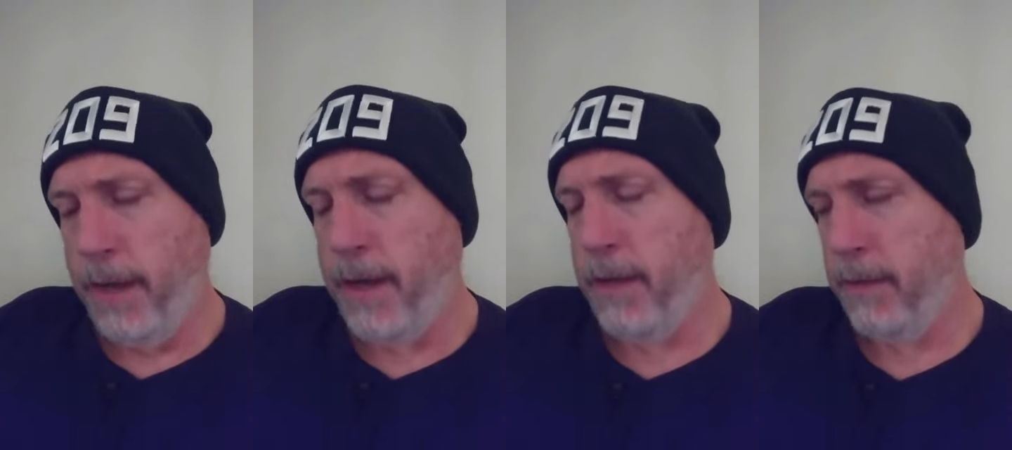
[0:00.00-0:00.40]

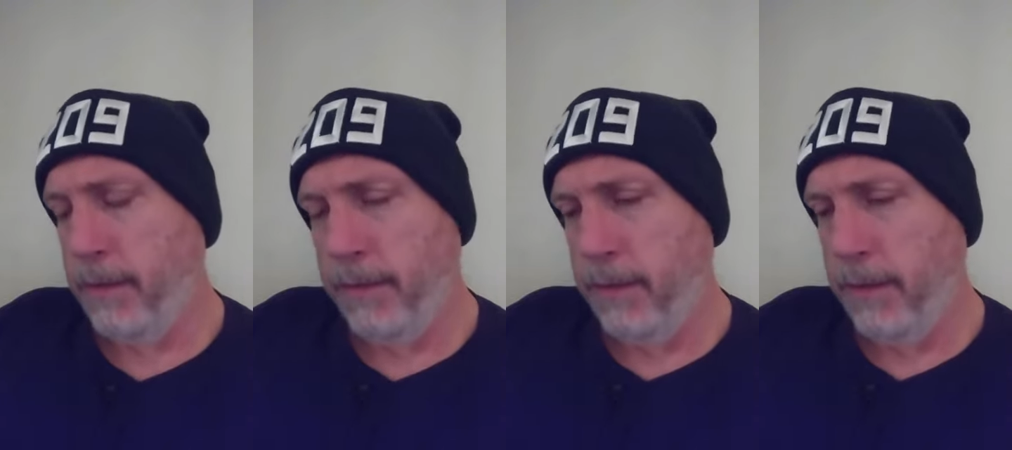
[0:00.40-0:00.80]
Yeah,
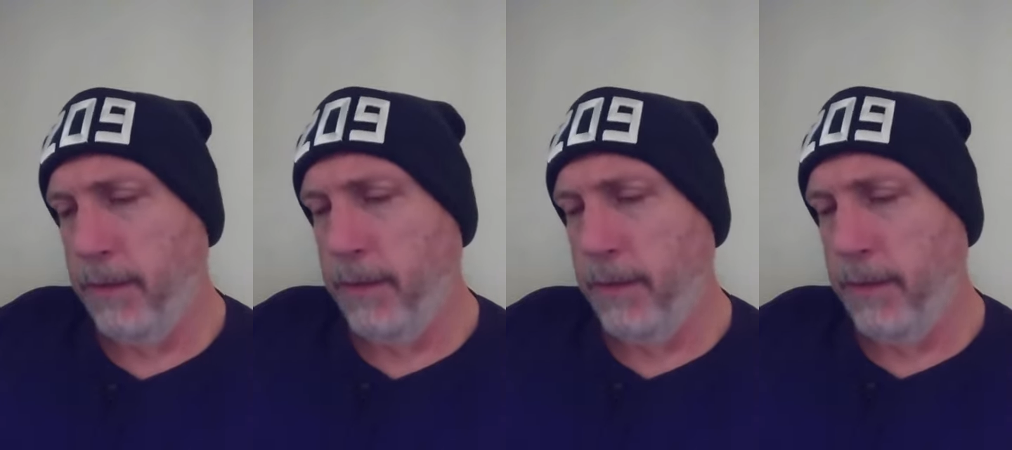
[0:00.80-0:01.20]

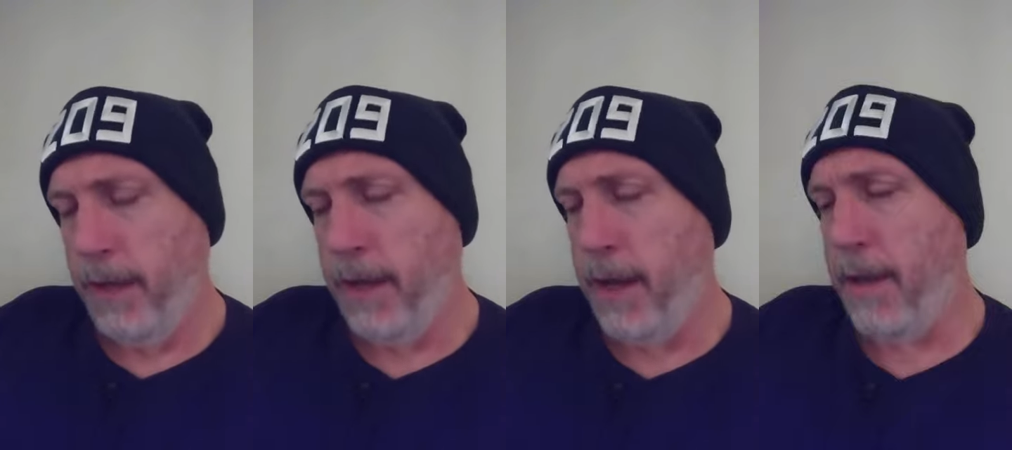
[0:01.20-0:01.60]

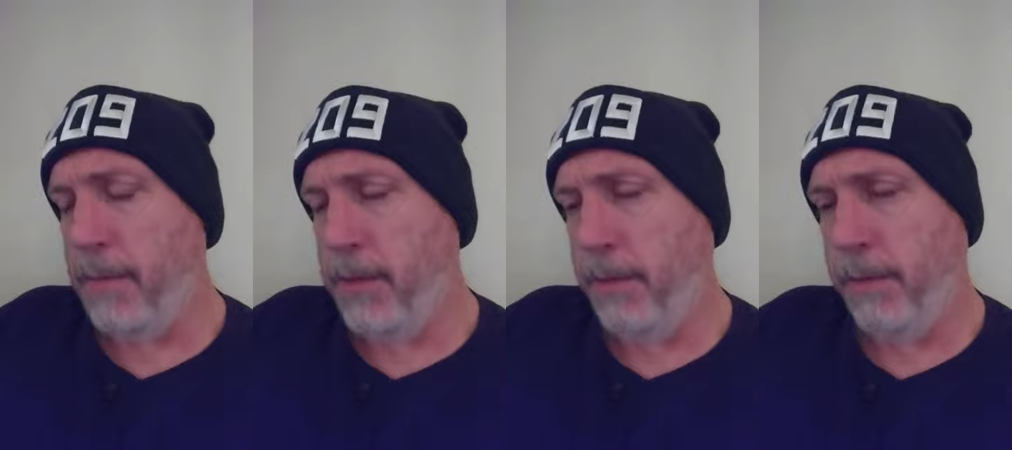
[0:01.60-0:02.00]
and I
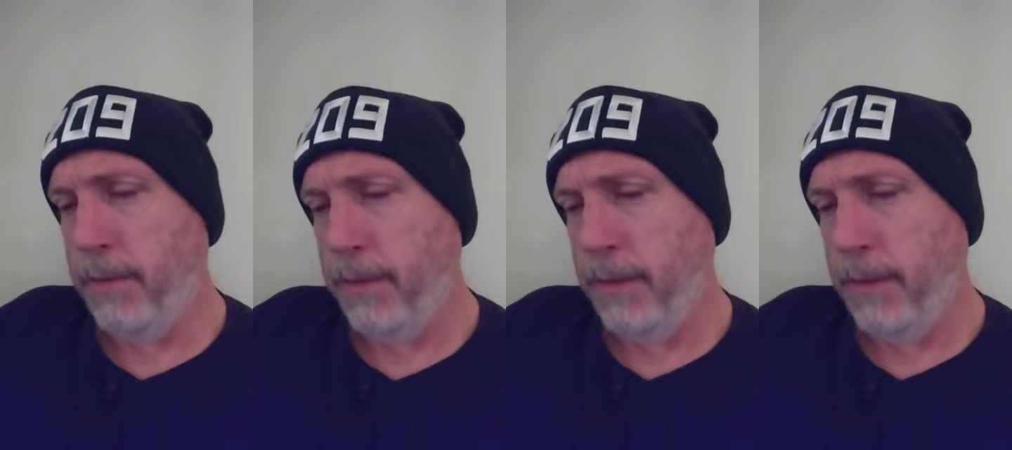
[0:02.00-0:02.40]
am too.